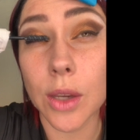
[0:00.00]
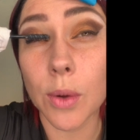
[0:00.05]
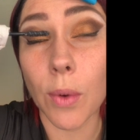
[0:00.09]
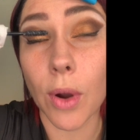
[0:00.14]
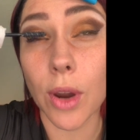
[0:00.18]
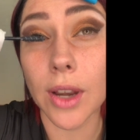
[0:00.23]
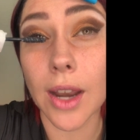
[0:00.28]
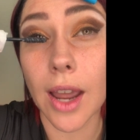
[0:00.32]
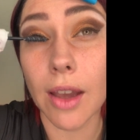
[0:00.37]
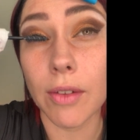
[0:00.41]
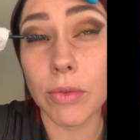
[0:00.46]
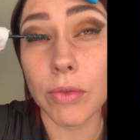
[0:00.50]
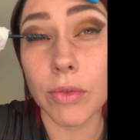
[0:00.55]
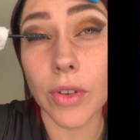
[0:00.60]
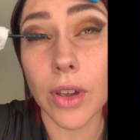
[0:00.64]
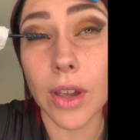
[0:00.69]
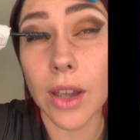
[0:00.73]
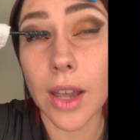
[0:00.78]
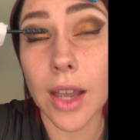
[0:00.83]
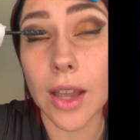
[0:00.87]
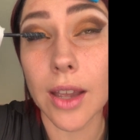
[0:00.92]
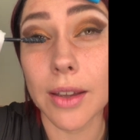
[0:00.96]
you won't have
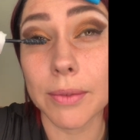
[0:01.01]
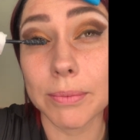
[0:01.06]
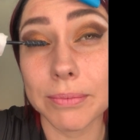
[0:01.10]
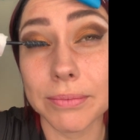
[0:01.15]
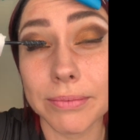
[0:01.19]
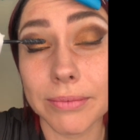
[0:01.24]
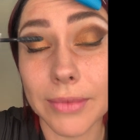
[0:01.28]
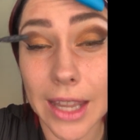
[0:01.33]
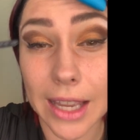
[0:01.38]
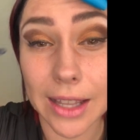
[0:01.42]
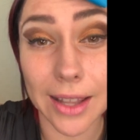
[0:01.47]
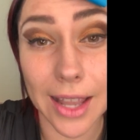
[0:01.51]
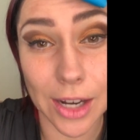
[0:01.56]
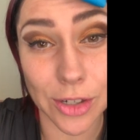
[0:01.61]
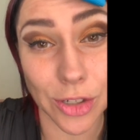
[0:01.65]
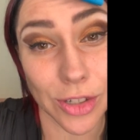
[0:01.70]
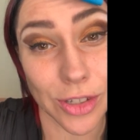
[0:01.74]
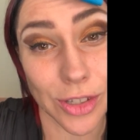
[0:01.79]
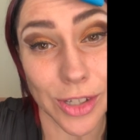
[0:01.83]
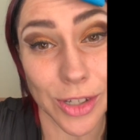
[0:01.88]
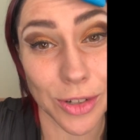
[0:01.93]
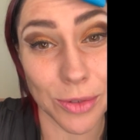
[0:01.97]

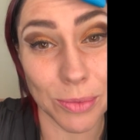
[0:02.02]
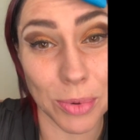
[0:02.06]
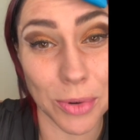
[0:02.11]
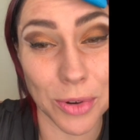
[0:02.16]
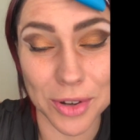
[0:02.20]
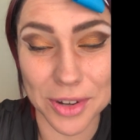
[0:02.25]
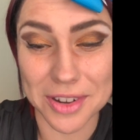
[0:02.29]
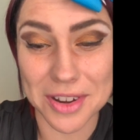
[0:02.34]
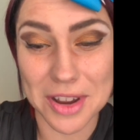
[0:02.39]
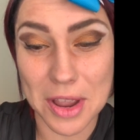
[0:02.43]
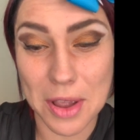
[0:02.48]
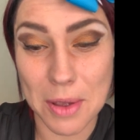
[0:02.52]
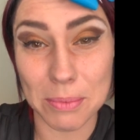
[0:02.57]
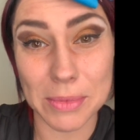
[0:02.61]
lashes to put